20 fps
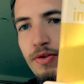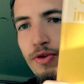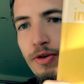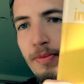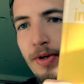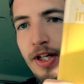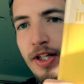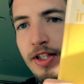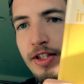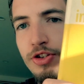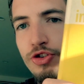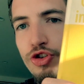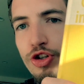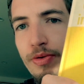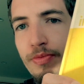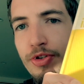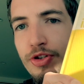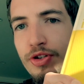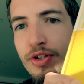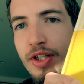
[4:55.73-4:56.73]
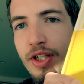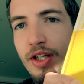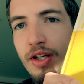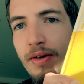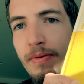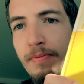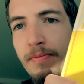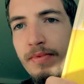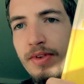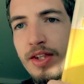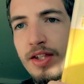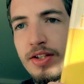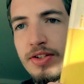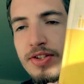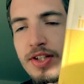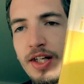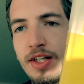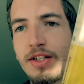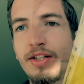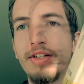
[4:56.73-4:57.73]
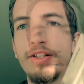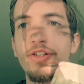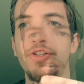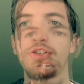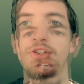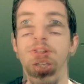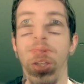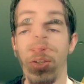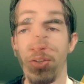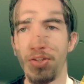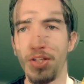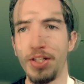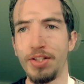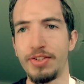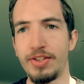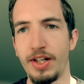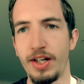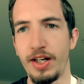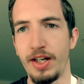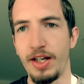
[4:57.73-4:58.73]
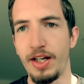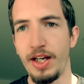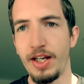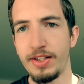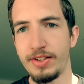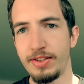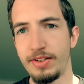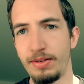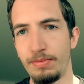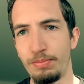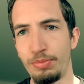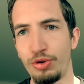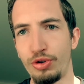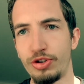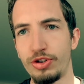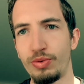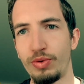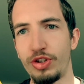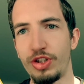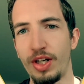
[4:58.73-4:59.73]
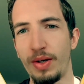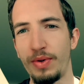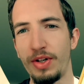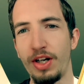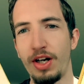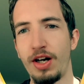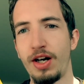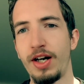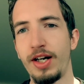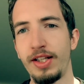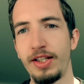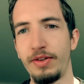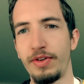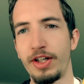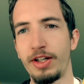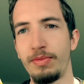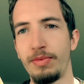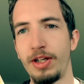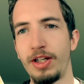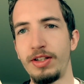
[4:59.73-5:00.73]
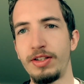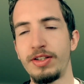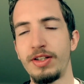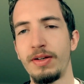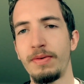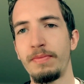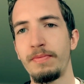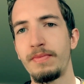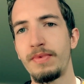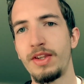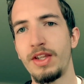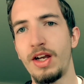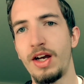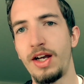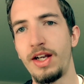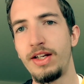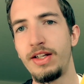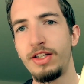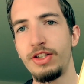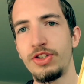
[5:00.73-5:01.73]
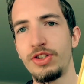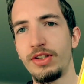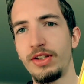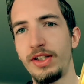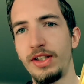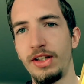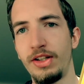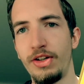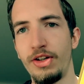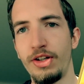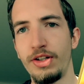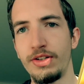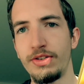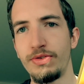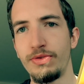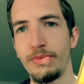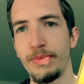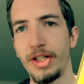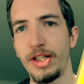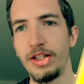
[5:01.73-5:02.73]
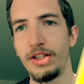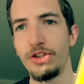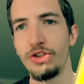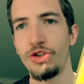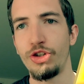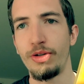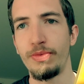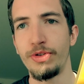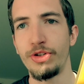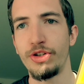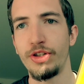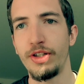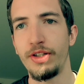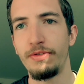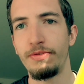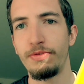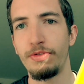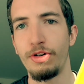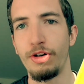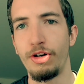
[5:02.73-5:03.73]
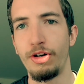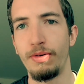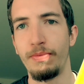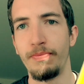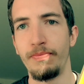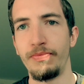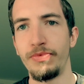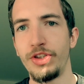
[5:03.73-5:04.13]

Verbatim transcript: Riemannian Geometry, the second edition. These are excellent books which I would highly recommend. I initially learned Riemannian Geometry from